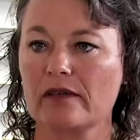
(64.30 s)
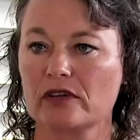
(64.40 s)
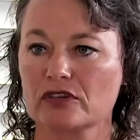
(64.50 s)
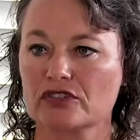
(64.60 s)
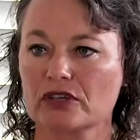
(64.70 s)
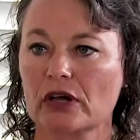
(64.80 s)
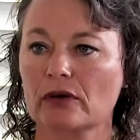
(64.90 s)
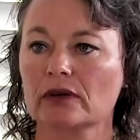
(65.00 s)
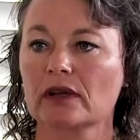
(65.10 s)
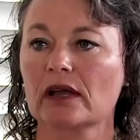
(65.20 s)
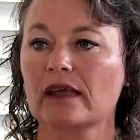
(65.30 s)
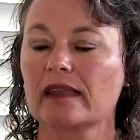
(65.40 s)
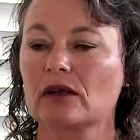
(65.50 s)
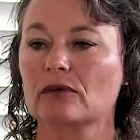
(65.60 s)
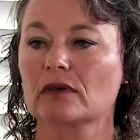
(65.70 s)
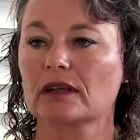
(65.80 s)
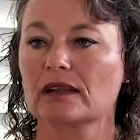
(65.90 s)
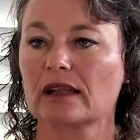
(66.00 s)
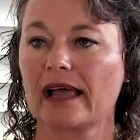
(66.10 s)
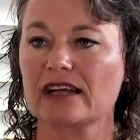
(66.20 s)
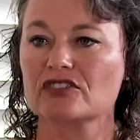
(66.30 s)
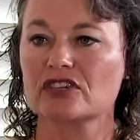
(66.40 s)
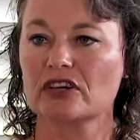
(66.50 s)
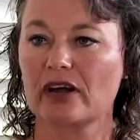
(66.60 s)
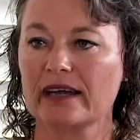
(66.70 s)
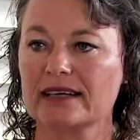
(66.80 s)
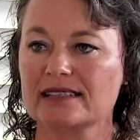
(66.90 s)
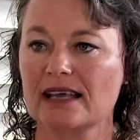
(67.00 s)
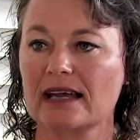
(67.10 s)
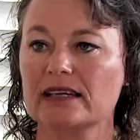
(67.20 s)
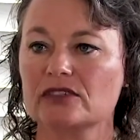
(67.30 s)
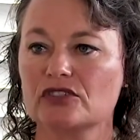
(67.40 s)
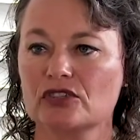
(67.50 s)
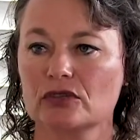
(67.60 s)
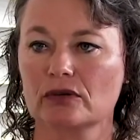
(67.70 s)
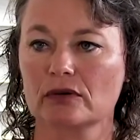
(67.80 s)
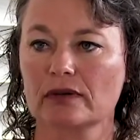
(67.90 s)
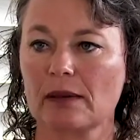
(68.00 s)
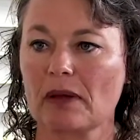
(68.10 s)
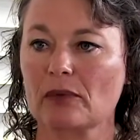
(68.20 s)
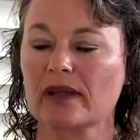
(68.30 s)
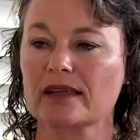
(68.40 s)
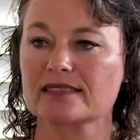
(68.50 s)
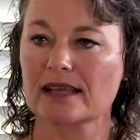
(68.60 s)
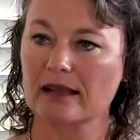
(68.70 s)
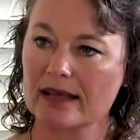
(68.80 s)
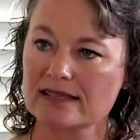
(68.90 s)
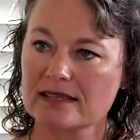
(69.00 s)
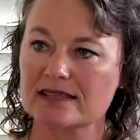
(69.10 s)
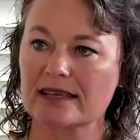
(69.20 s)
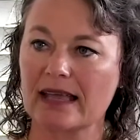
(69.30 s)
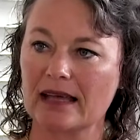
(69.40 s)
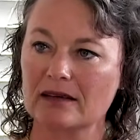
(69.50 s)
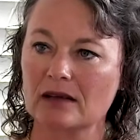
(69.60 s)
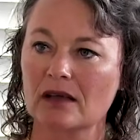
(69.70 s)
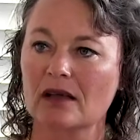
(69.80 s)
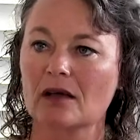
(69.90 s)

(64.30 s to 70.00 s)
5 years ago. And then in the last year I decided to get my real estate license again